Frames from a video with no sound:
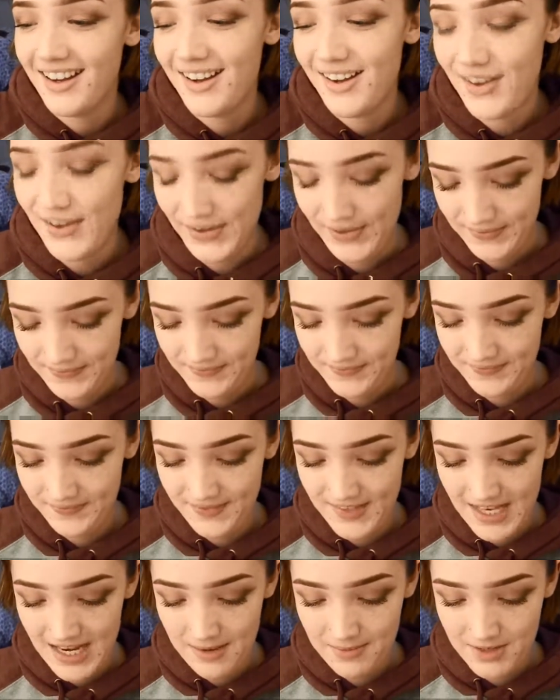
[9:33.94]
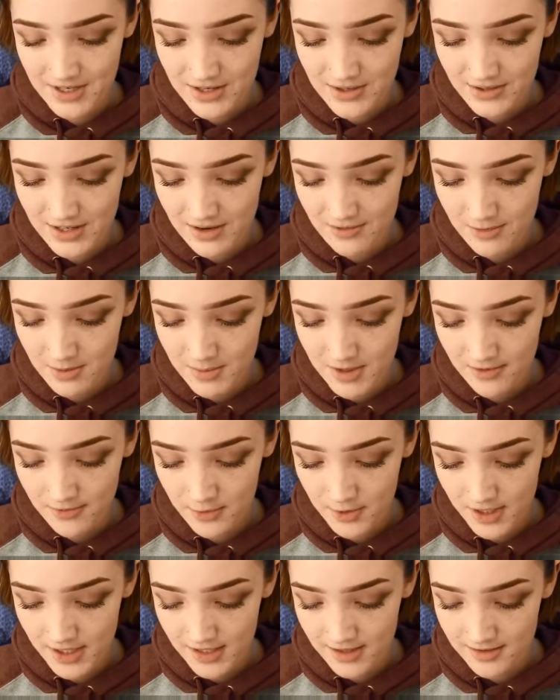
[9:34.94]
And I'm gonna use that for my
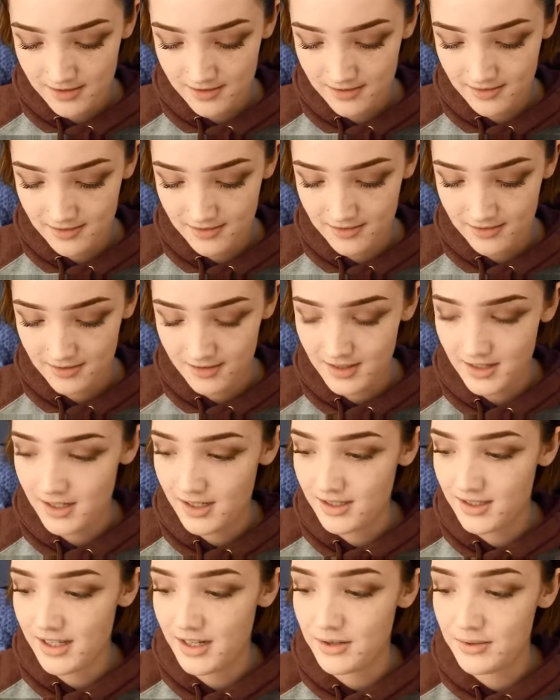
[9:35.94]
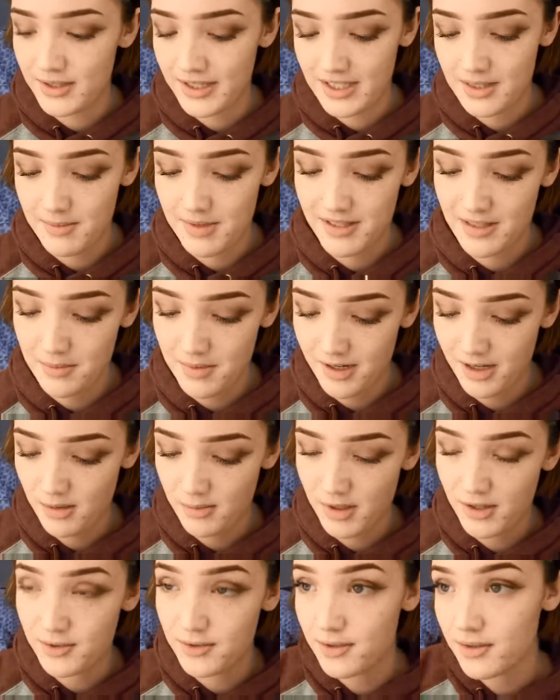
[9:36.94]
forehead because I don't like to mess up my
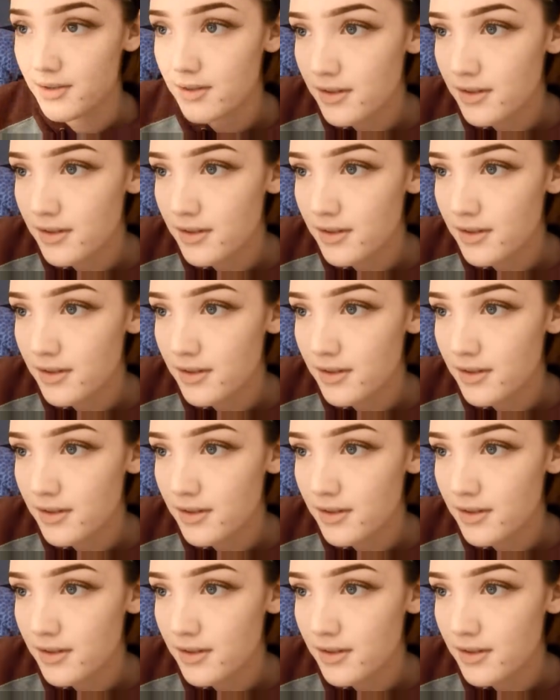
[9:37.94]
eyebrows.